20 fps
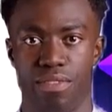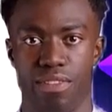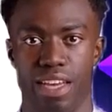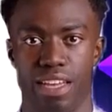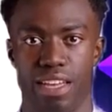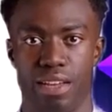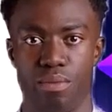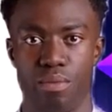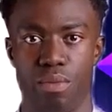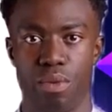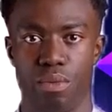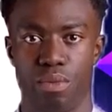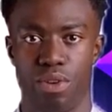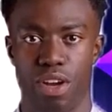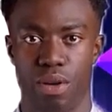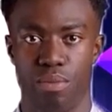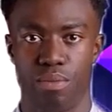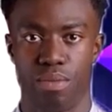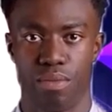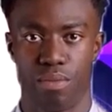This approach
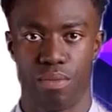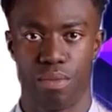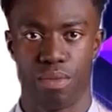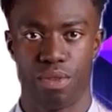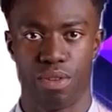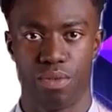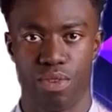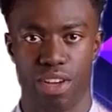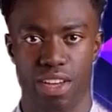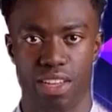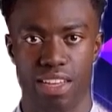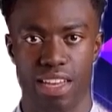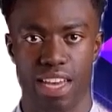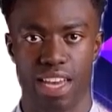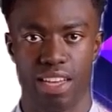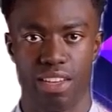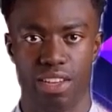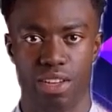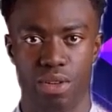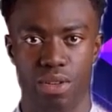helps build trust
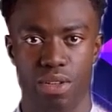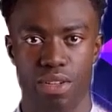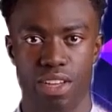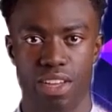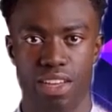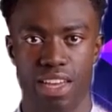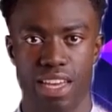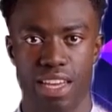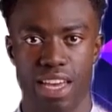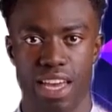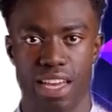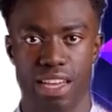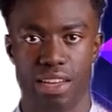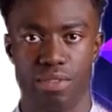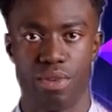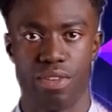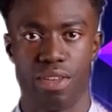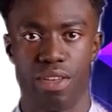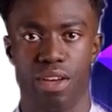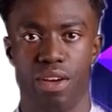and encourages
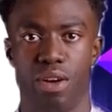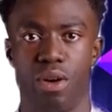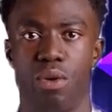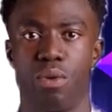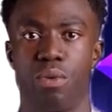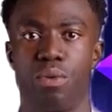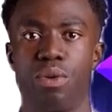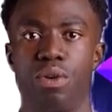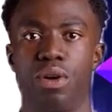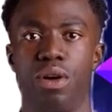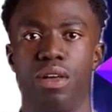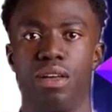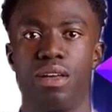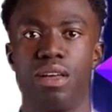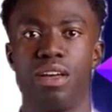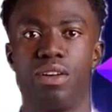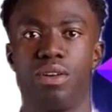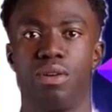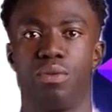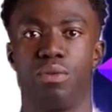engagement, which are
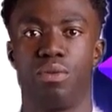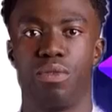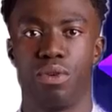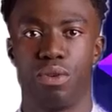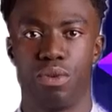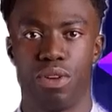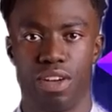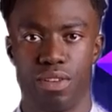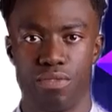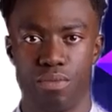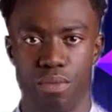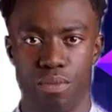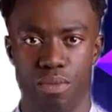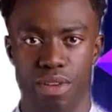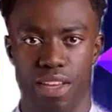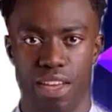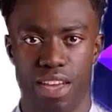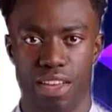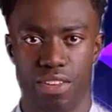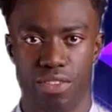essential for
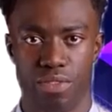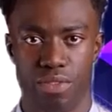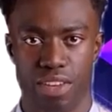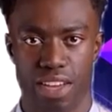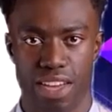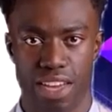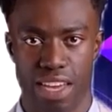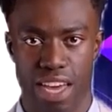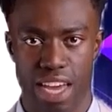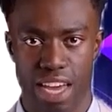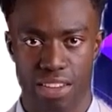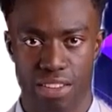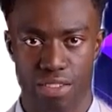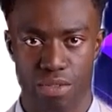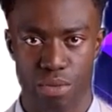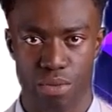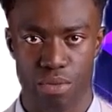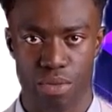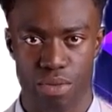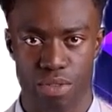transforming interest into
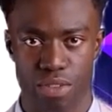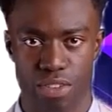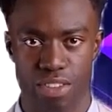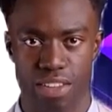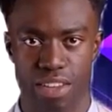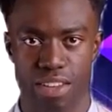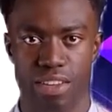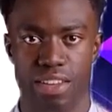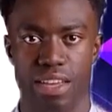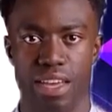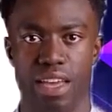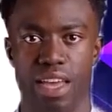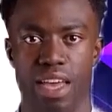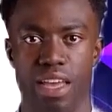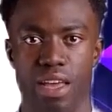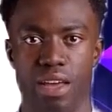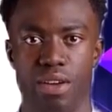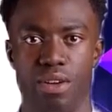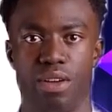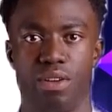actual purchases.
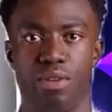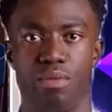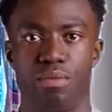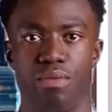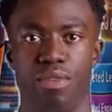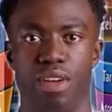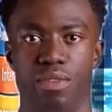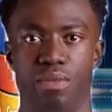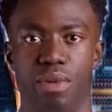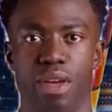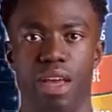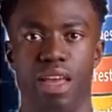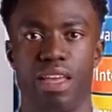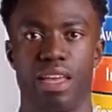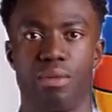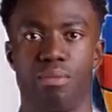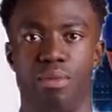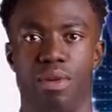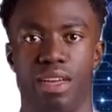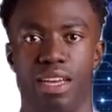Another vital
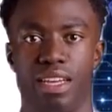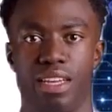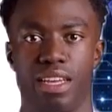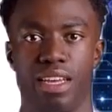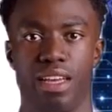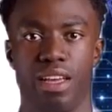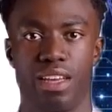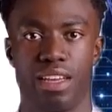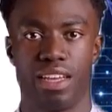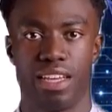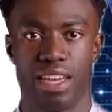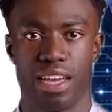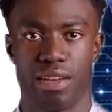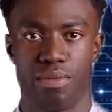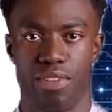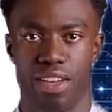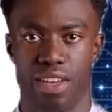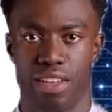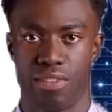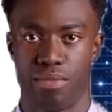aspect discussed is
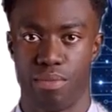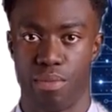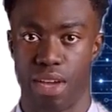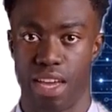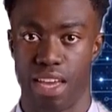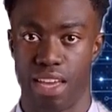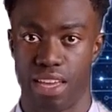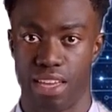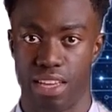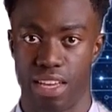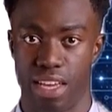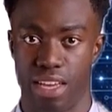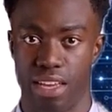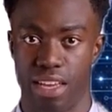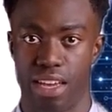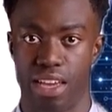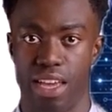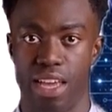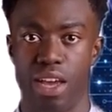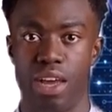effective packaging,
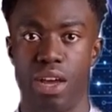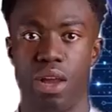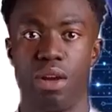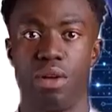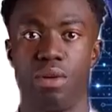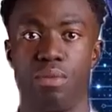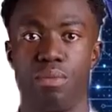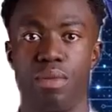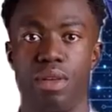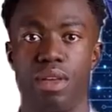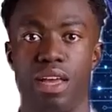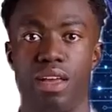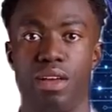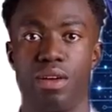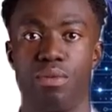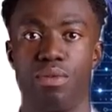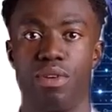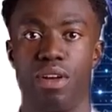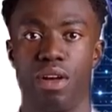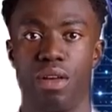how to present
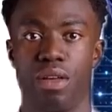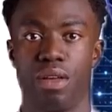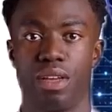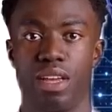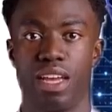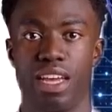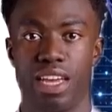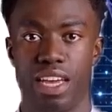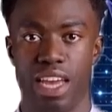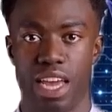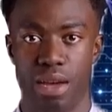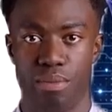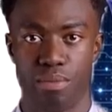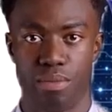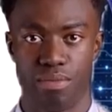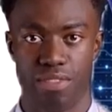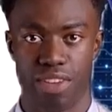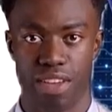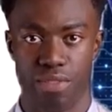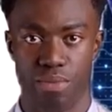your knowledge in a
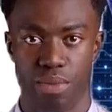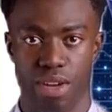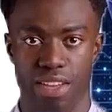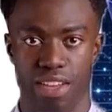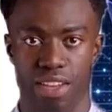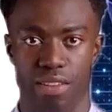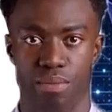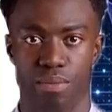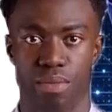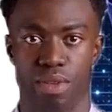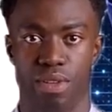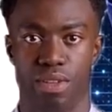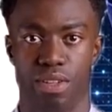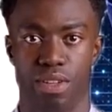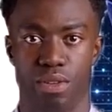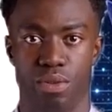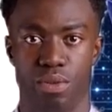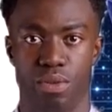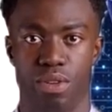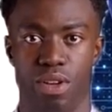captivating way that appeals
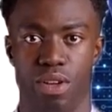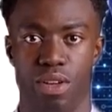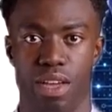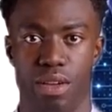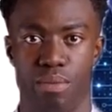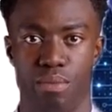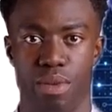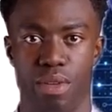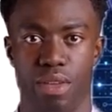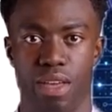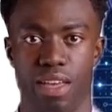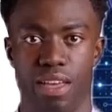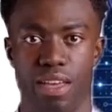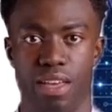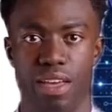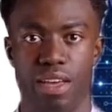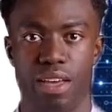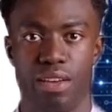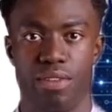to your target market.